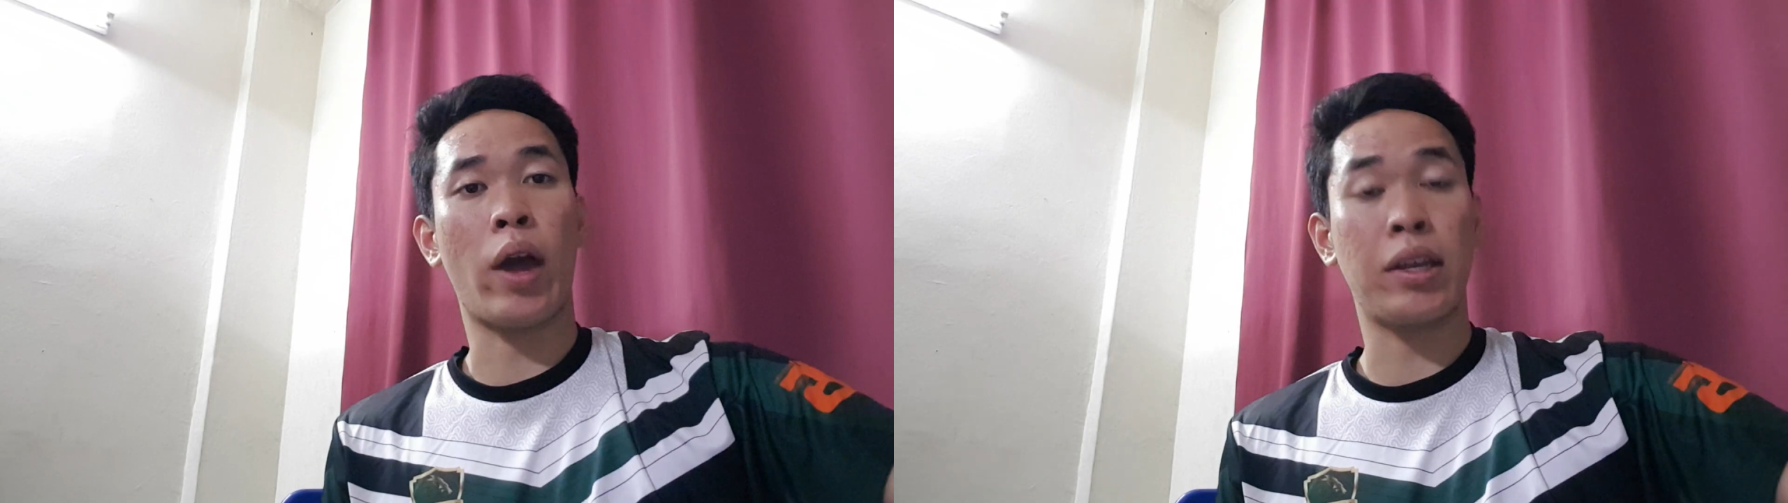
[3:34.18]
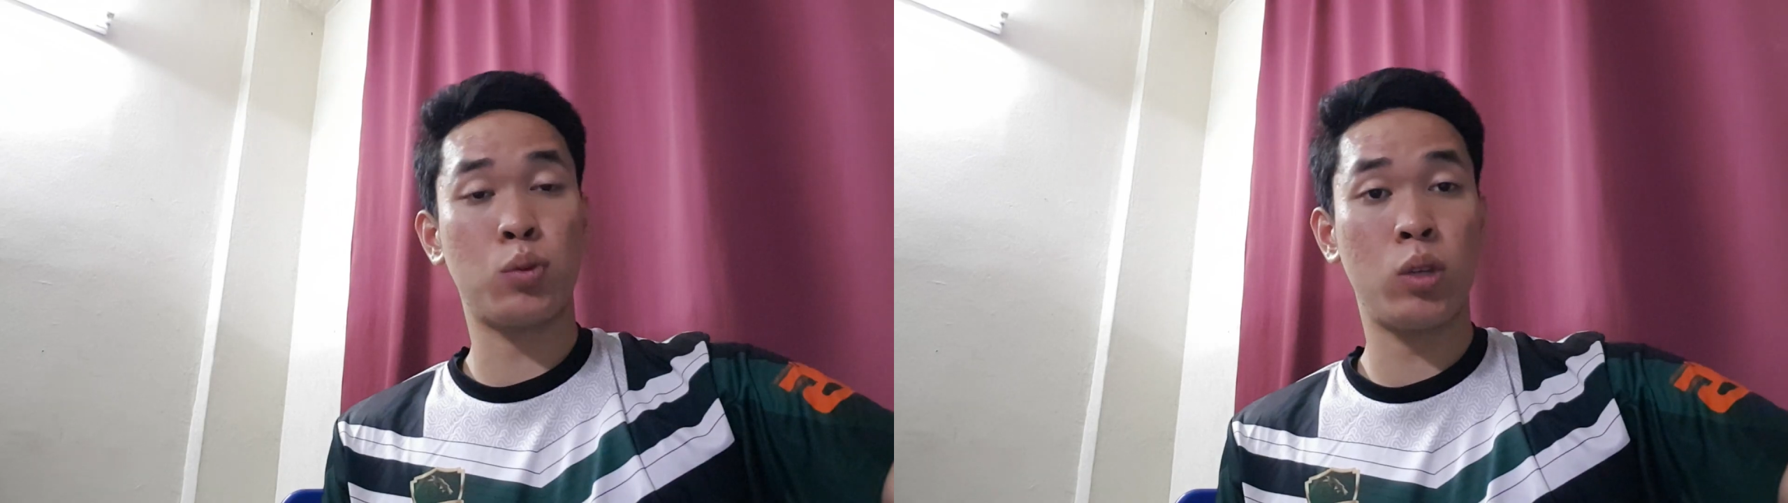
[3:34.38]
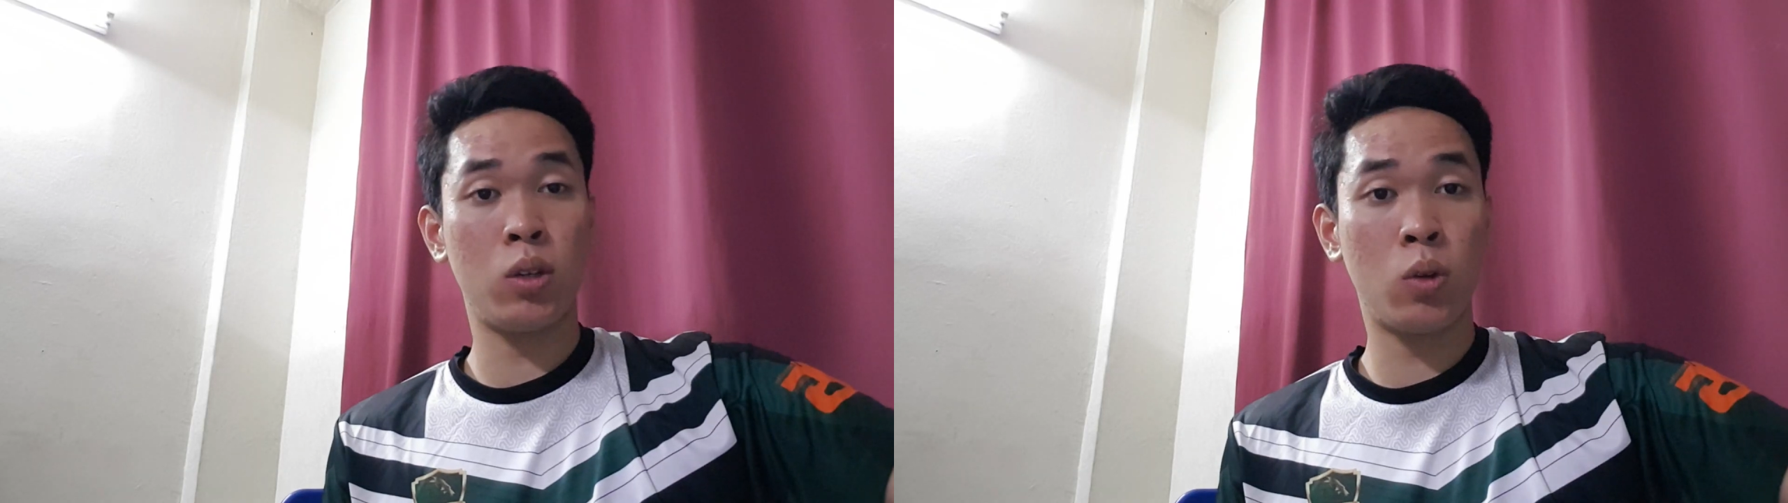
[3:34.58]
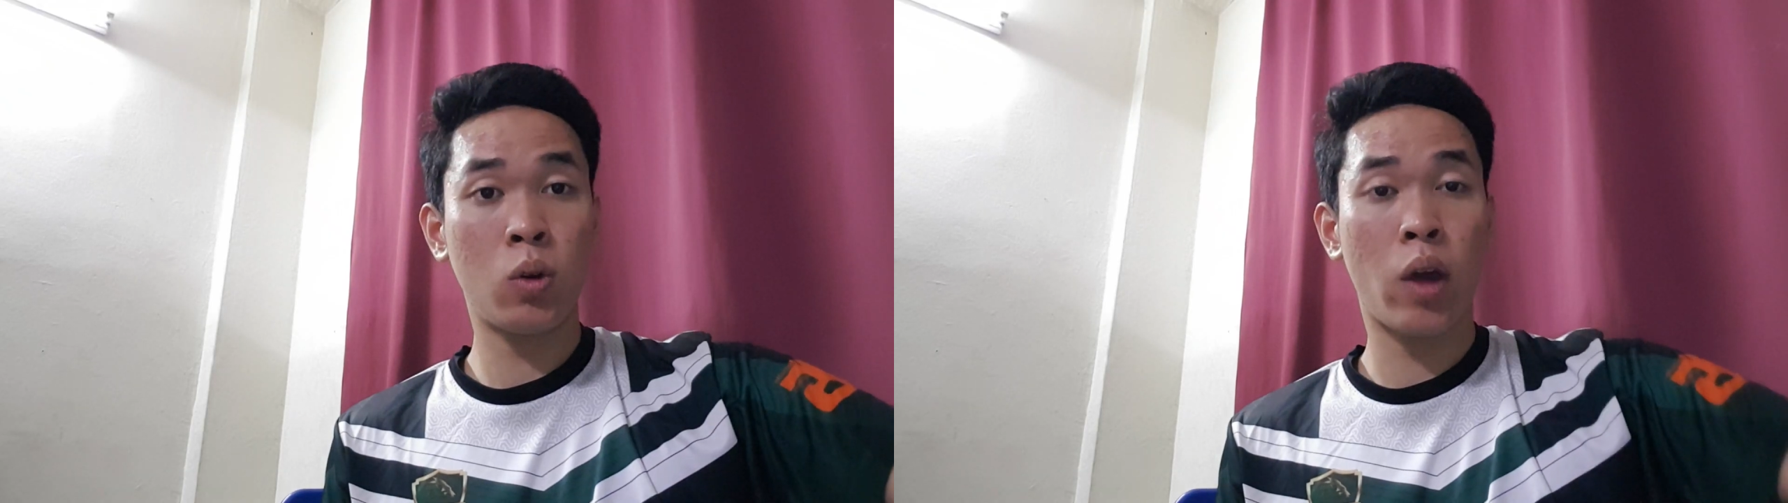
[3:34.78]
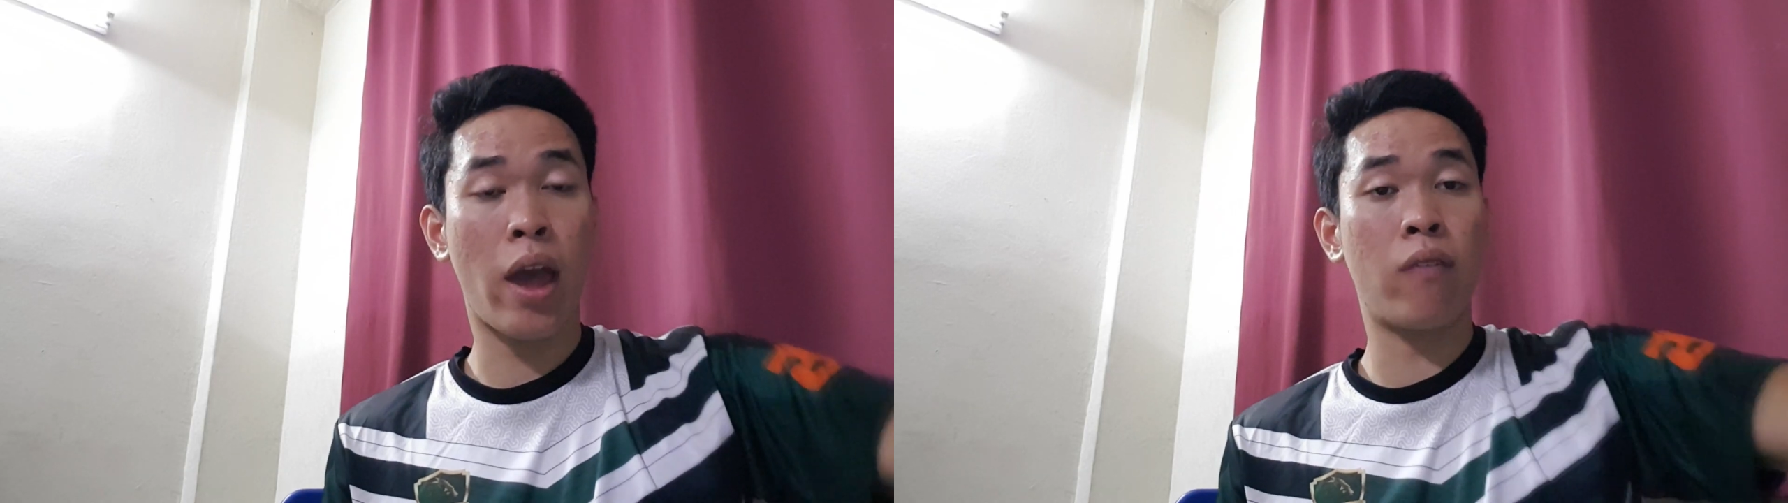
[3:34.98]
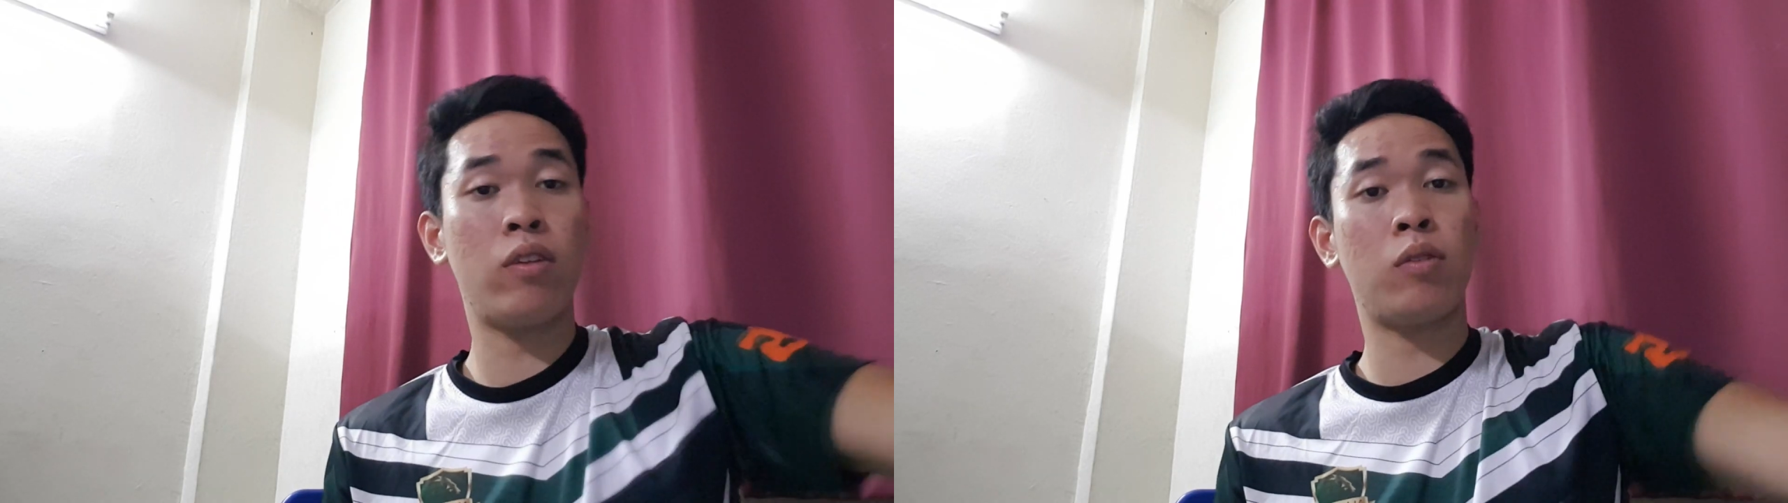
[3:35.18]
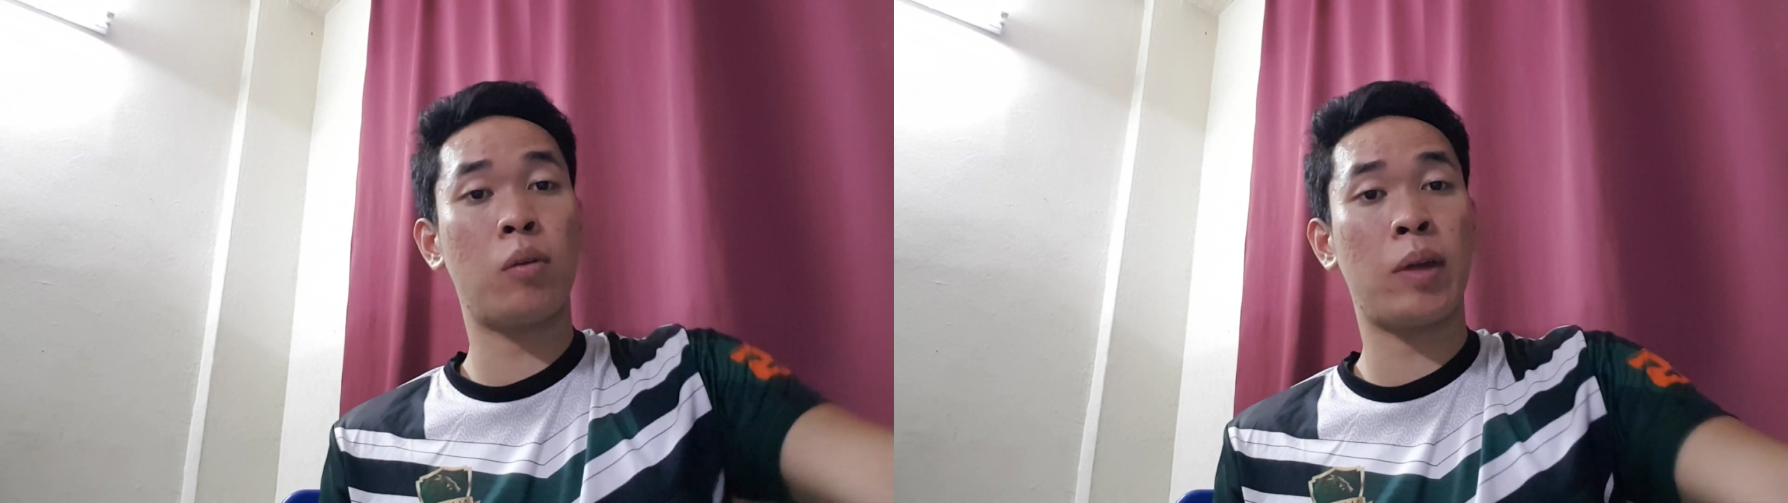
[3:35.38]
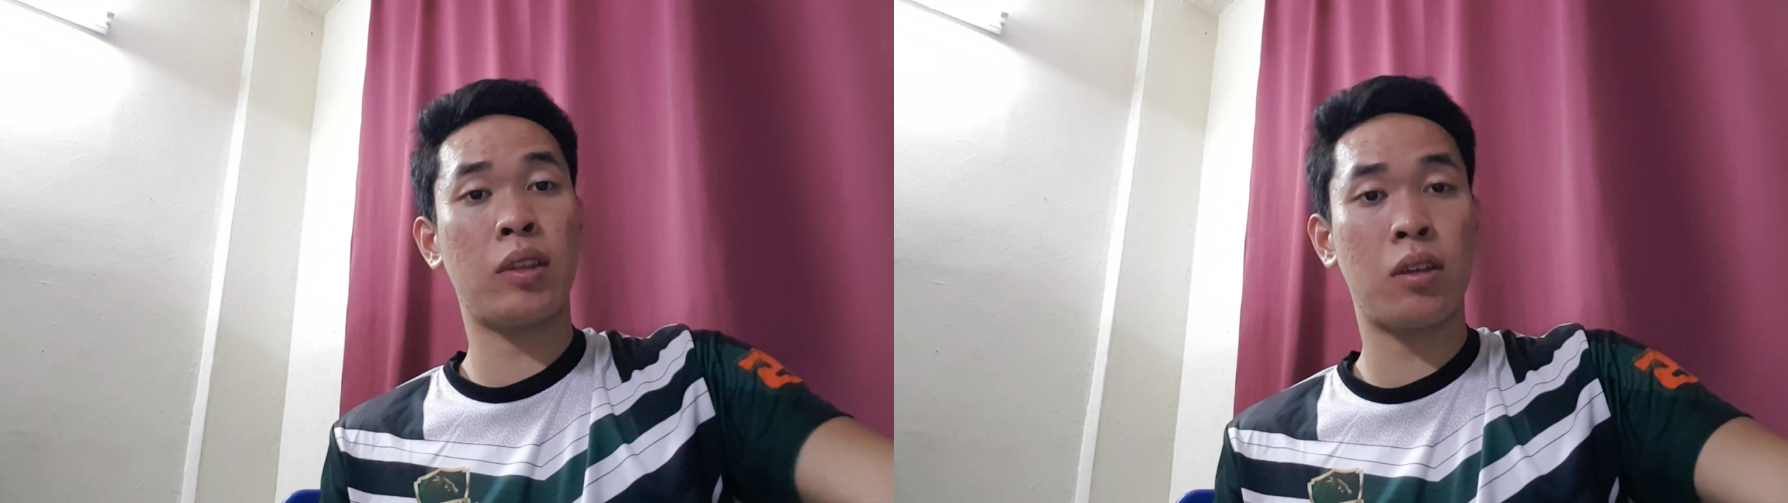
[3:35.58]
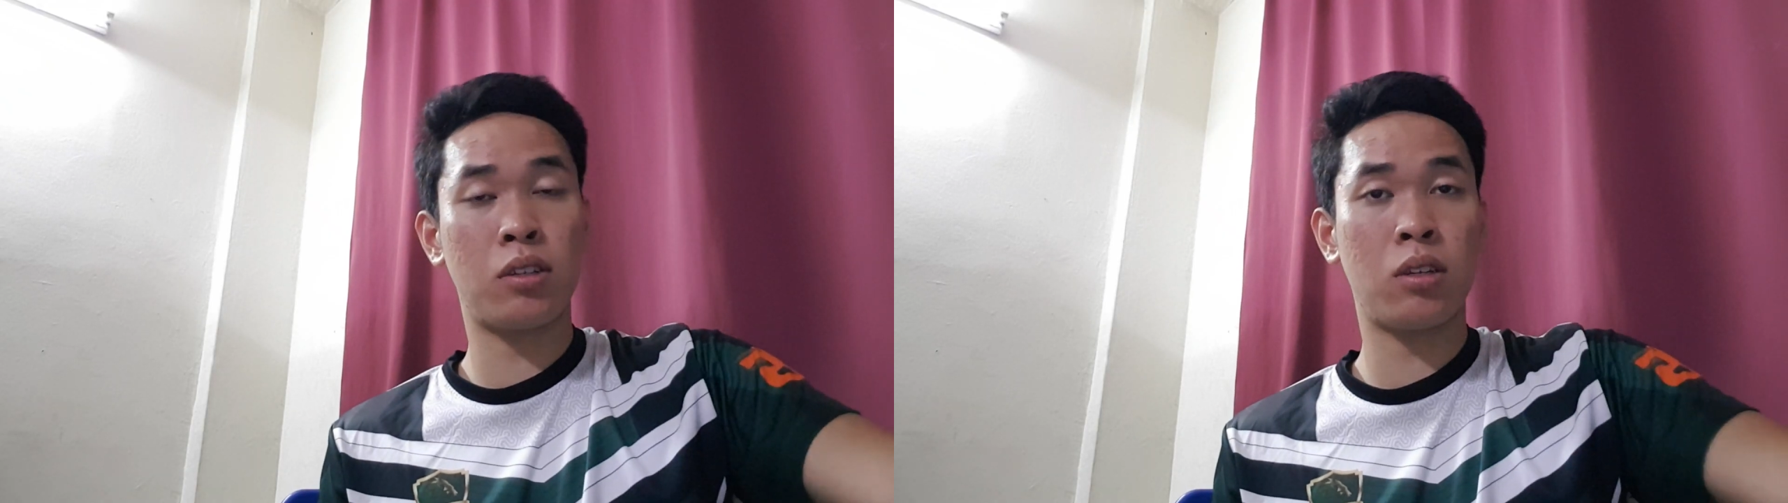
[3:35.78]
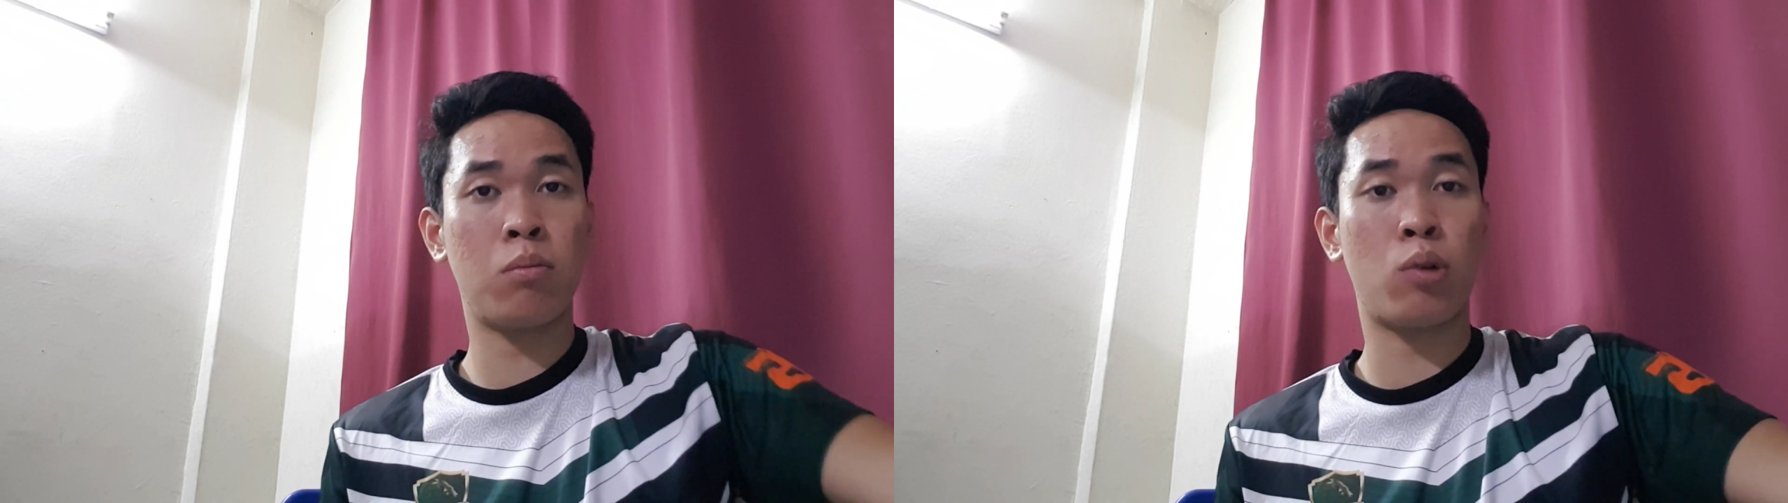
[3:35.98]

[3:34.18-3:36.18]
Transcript: As we know, every fermentation